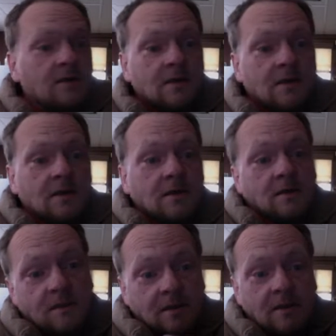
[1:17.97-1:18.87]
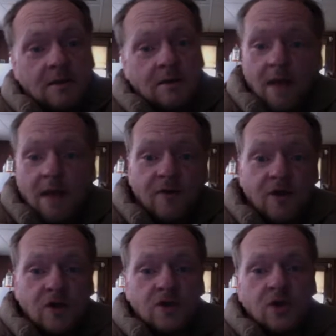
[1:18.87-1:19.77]
And uh, having a
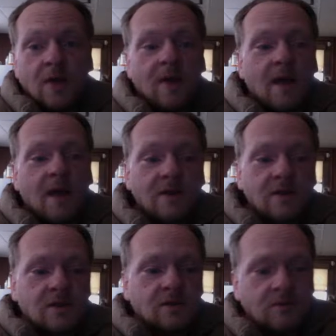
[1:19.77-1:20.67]
good time at it, too.